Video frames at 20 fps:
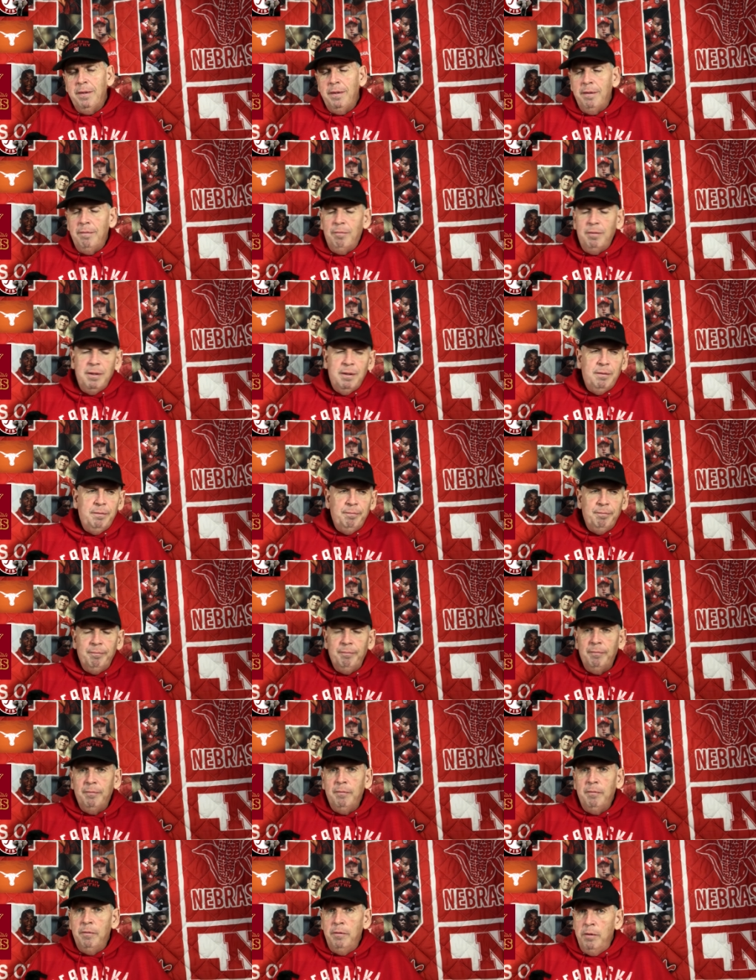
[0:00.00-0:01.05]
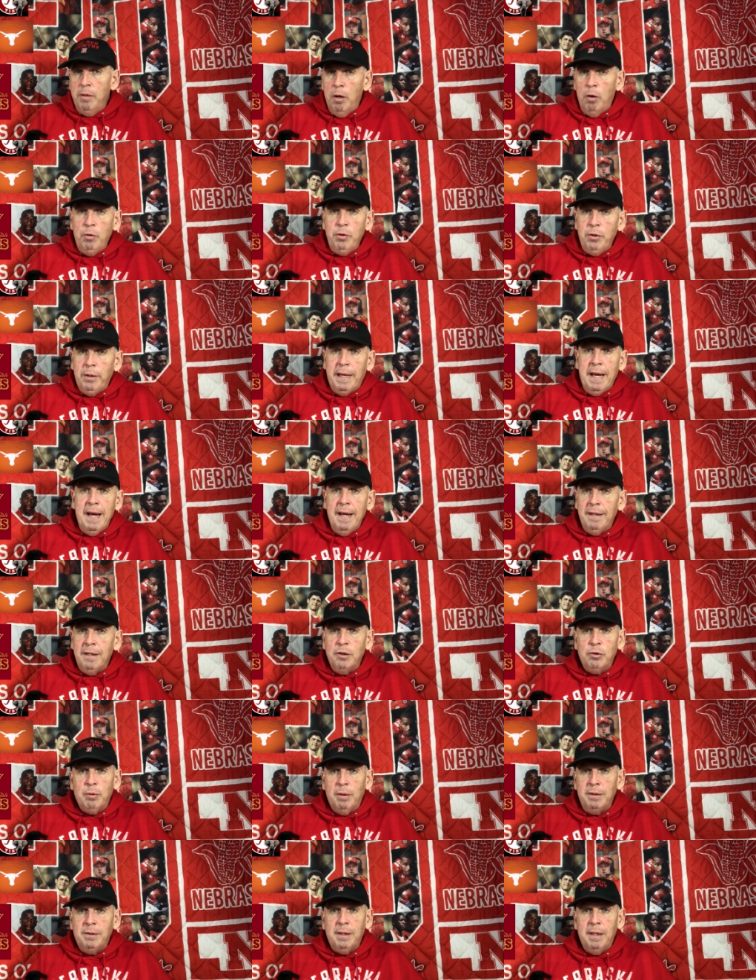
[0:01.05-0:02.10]
Well, no, you can't.
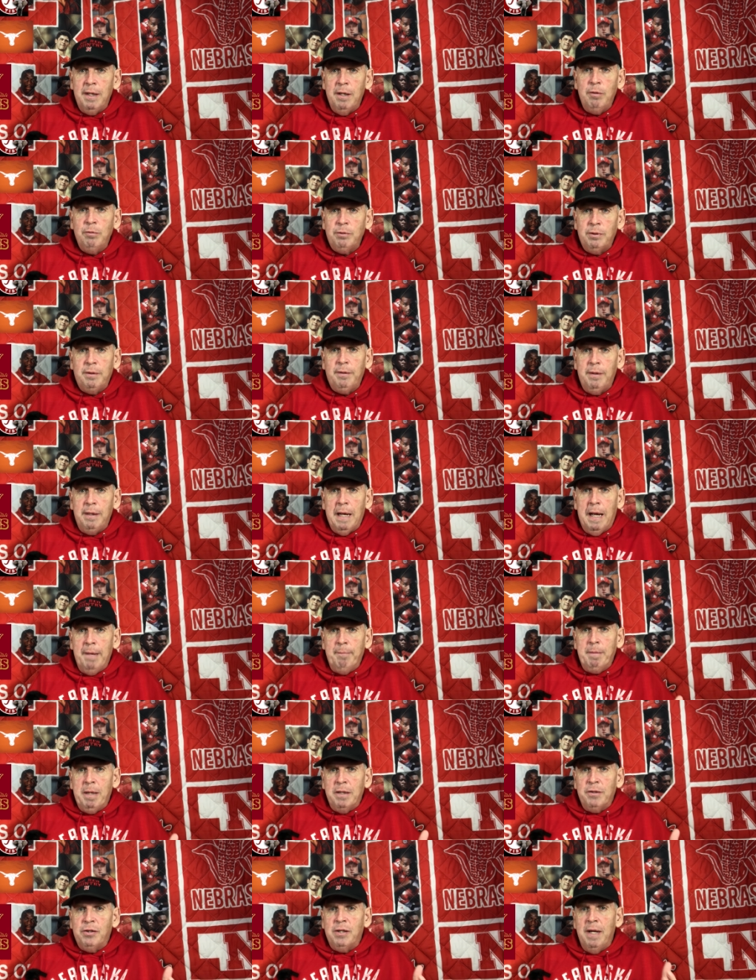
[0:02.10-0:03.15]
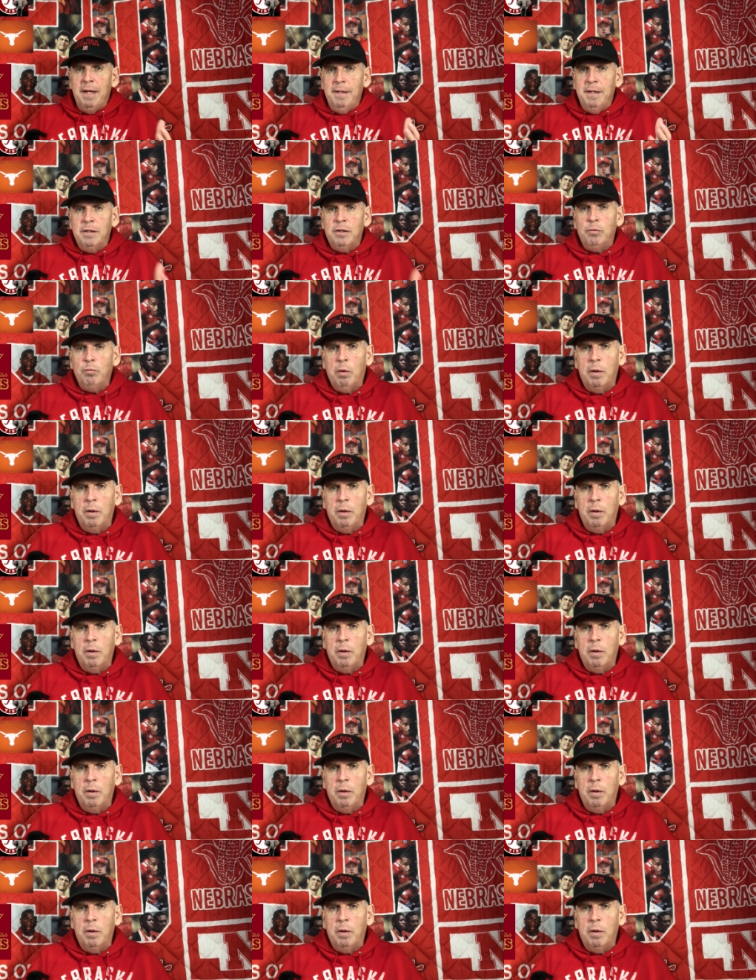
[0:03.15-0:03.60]
That's why I said I am not saying this is